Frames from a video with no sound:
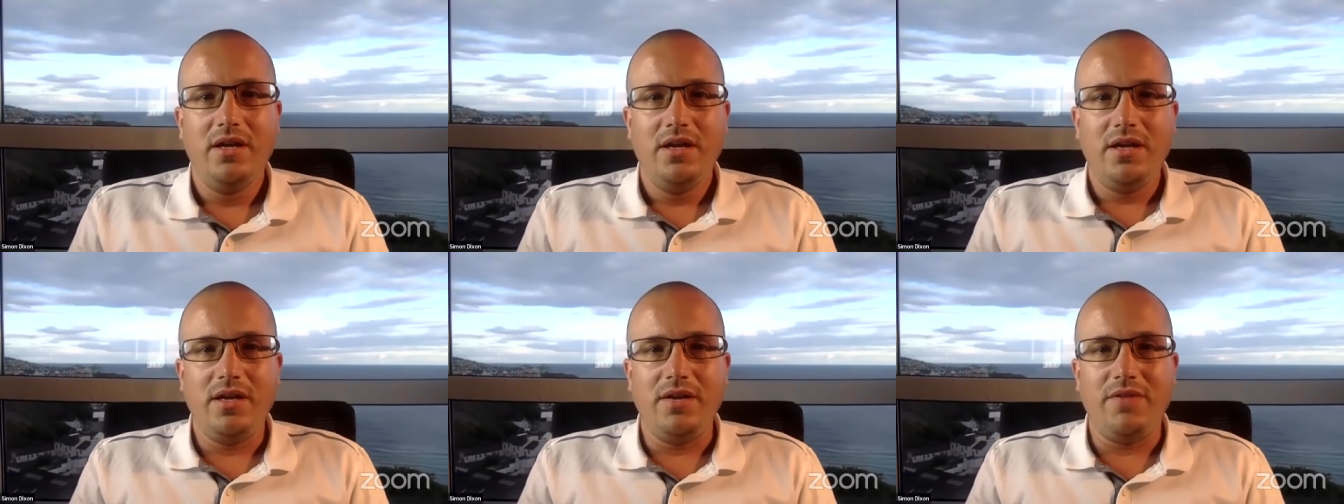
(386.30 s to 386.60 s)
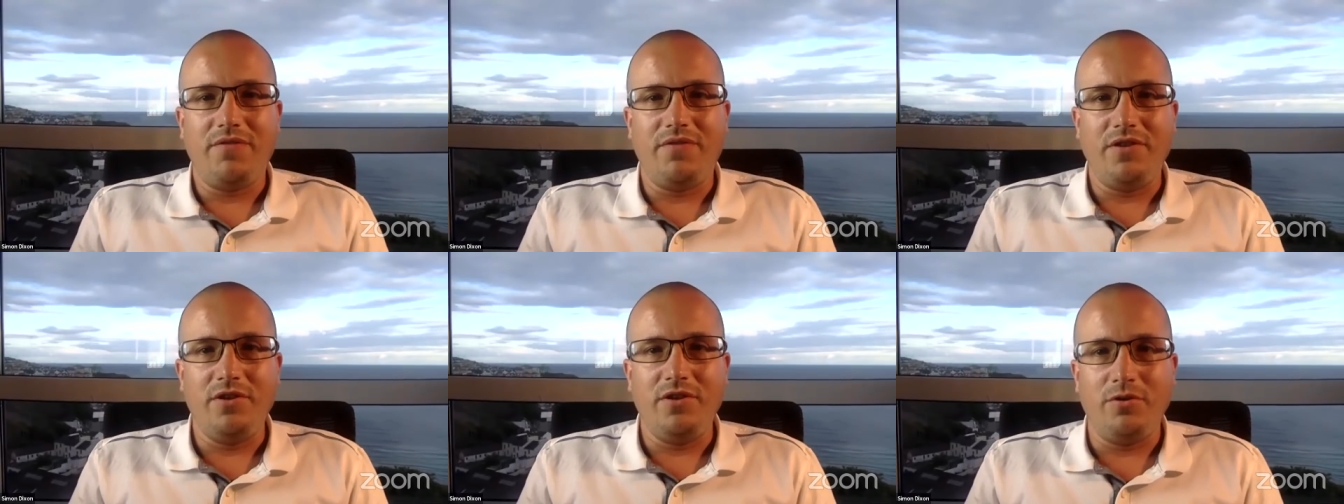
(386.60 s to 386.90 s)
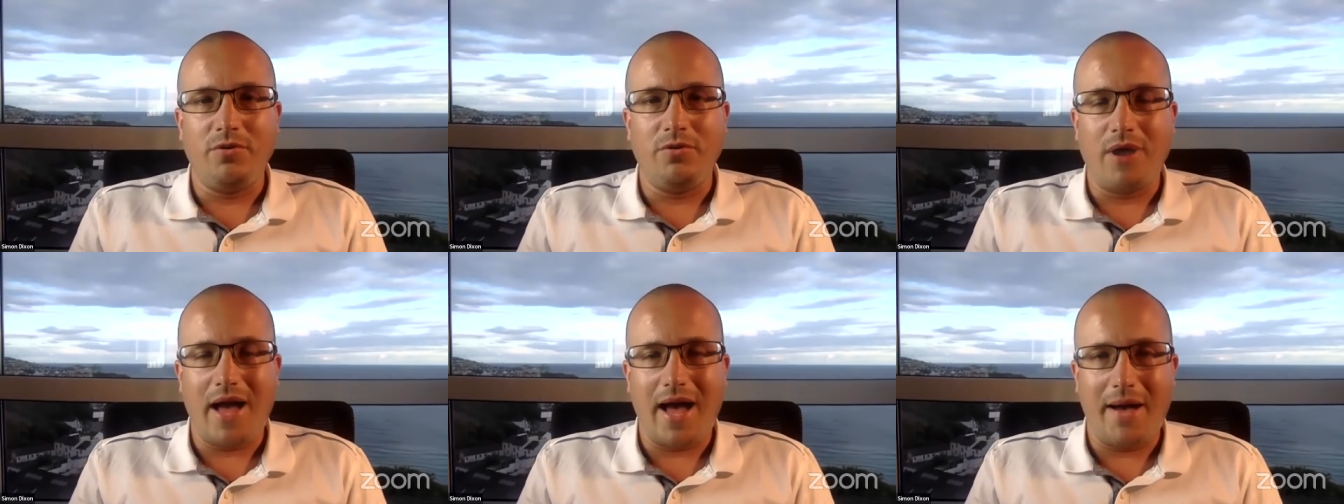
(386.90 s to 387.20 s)
if
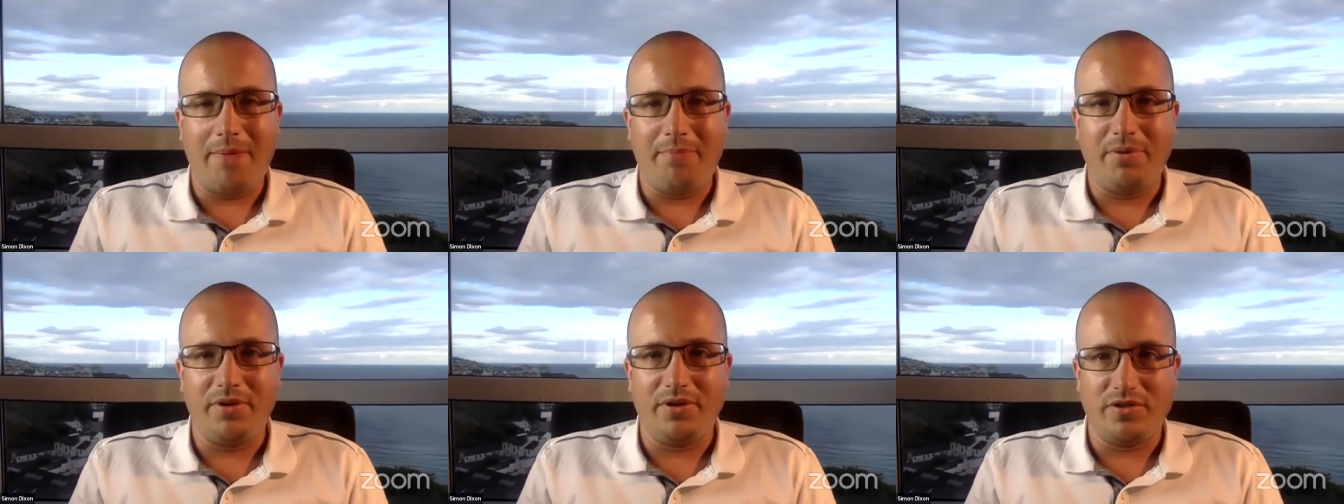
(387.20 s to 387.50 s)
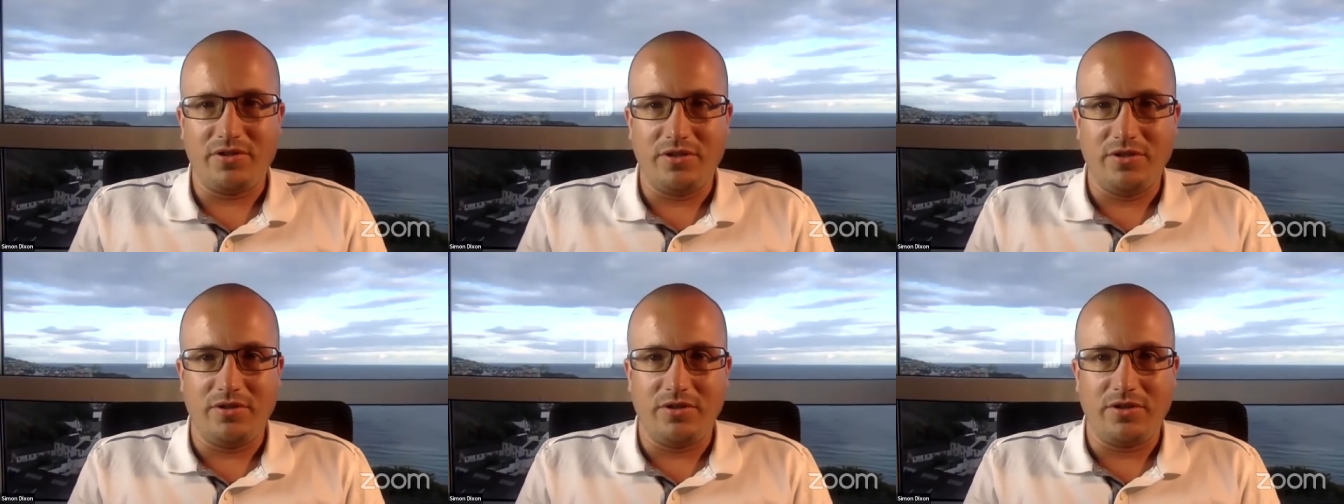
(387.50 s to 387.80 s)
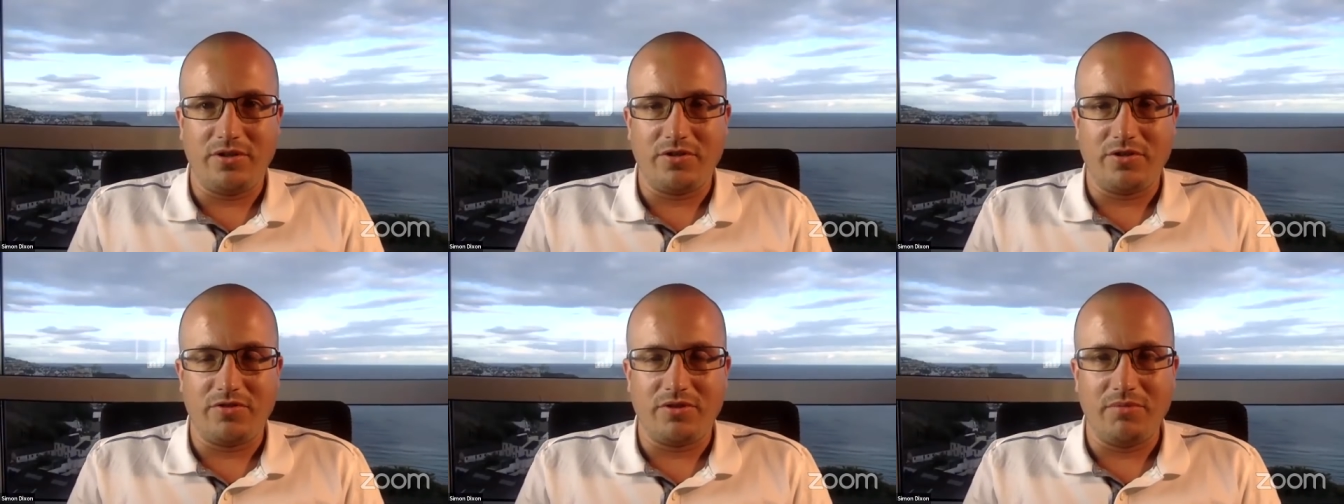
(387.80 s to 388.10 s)
you happen to
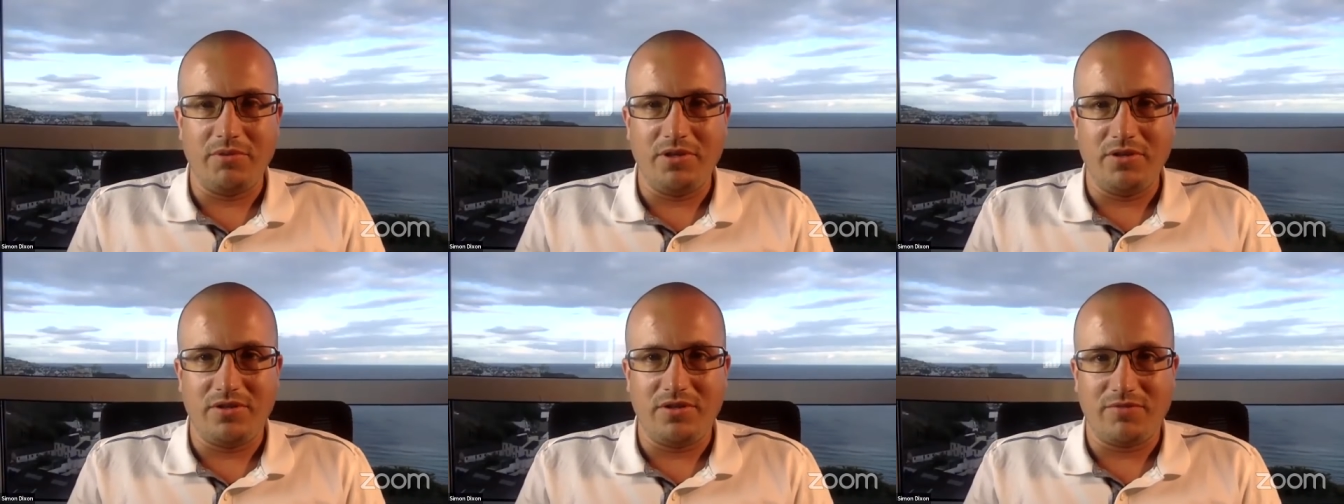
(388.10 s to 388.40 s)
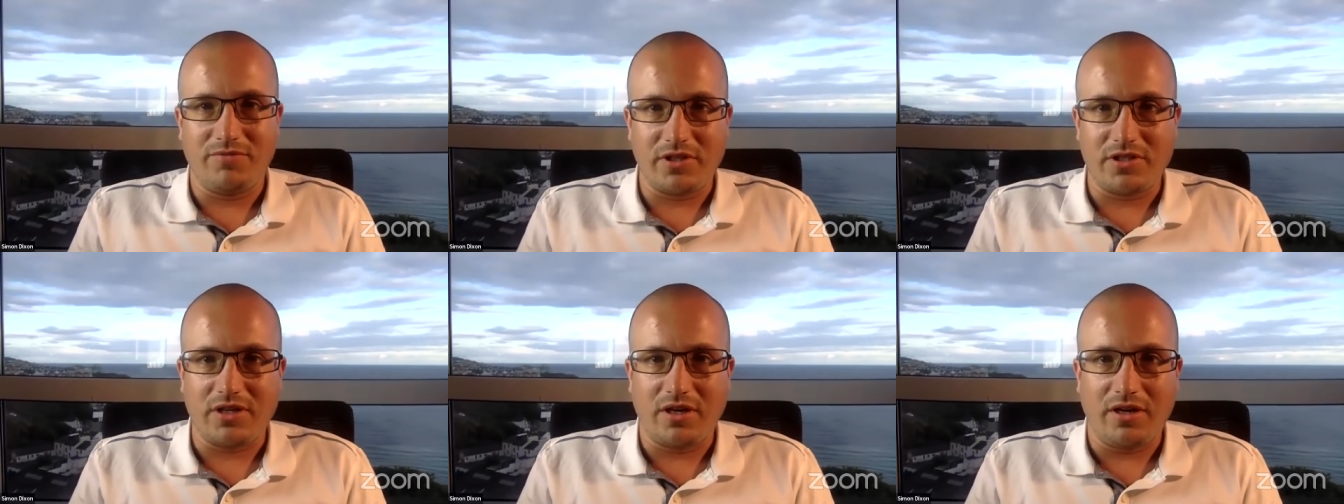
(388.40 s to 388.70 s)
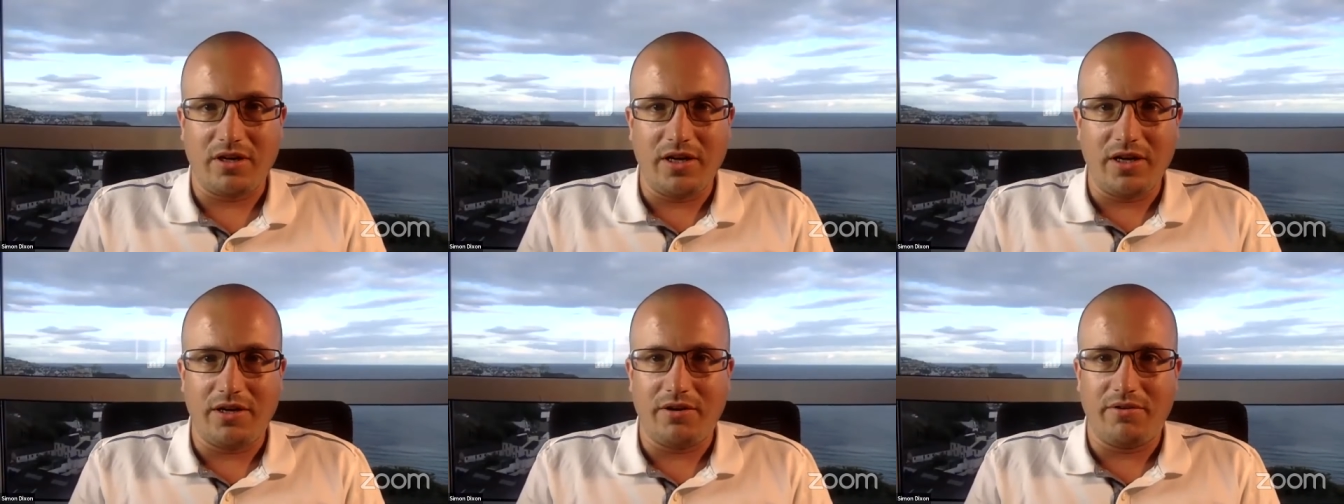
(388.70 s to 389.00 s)
contribute and
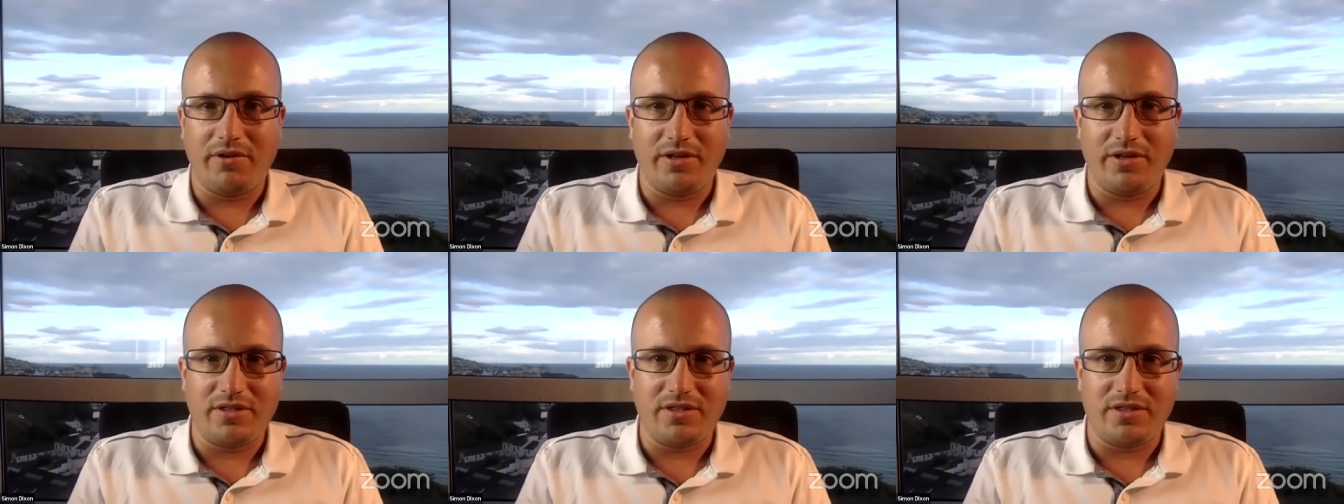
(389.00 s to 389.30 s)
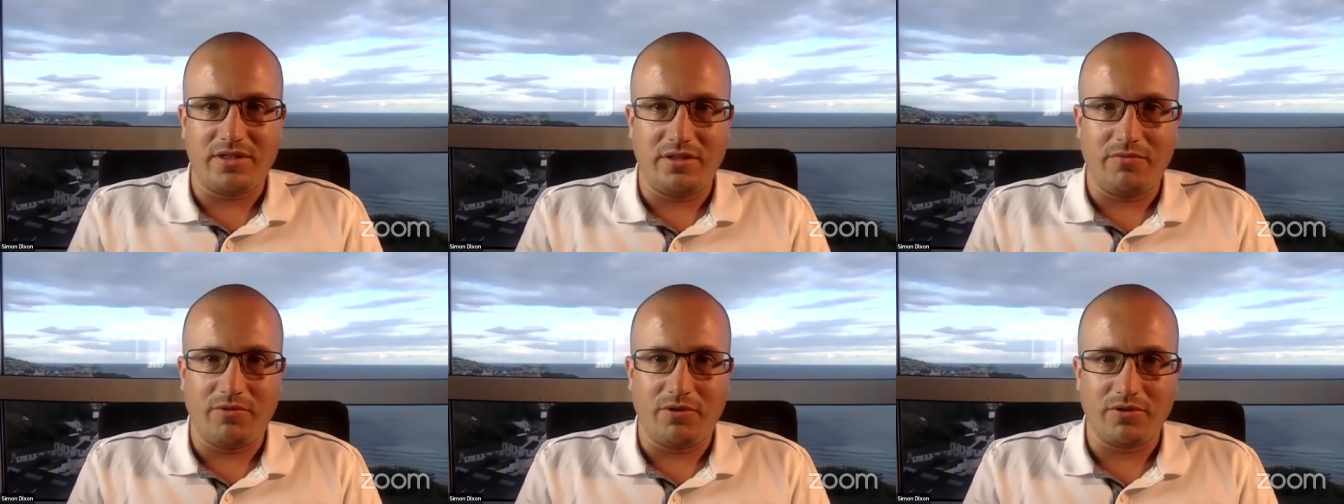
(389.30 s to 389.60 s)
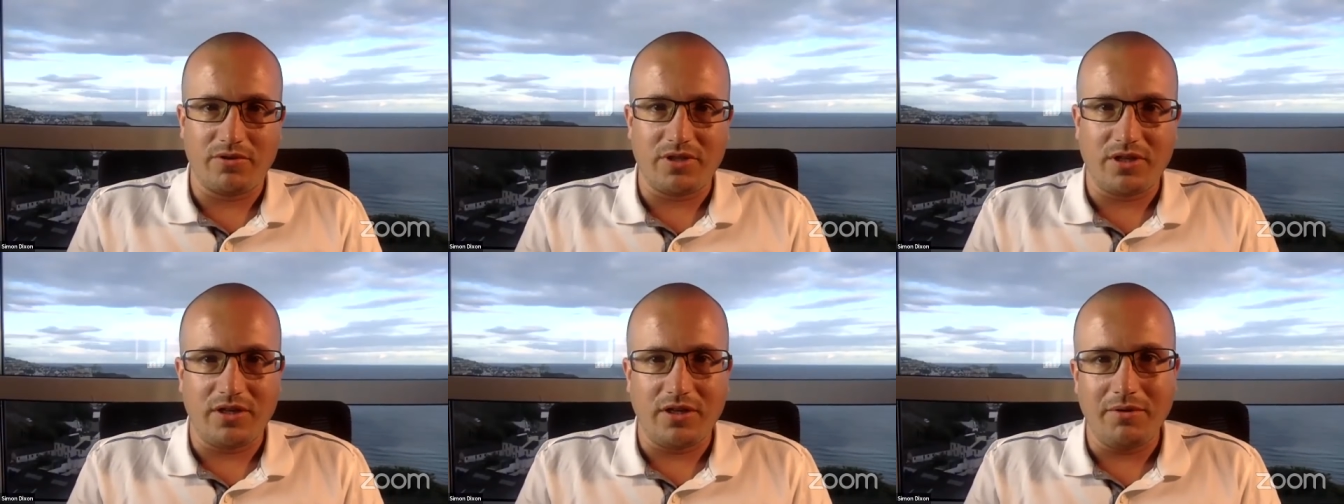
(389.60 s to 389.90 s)
retire at the
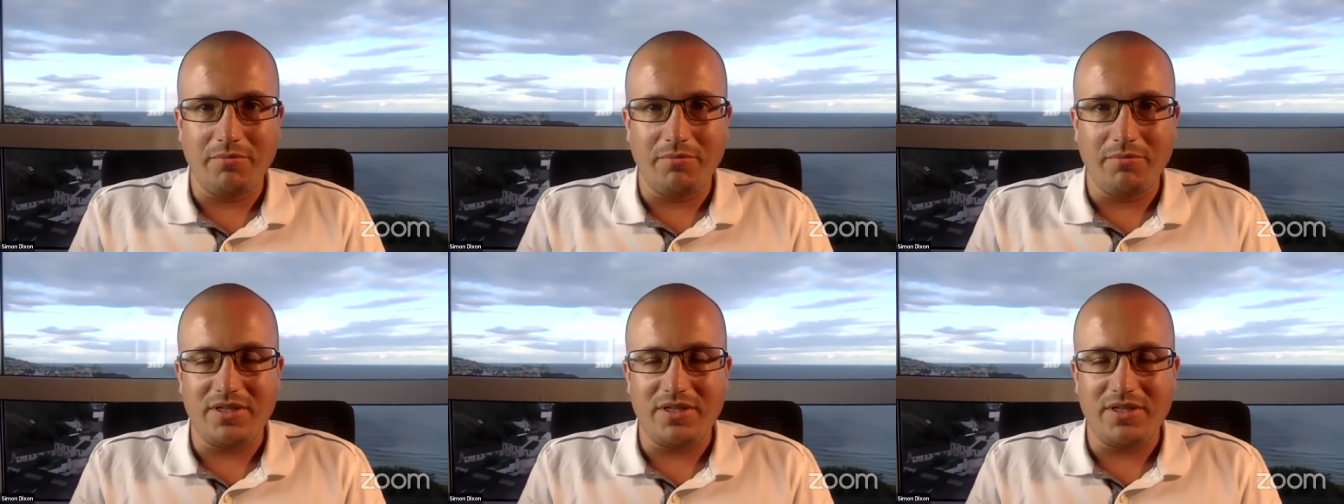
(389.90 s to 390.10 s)
wrong time,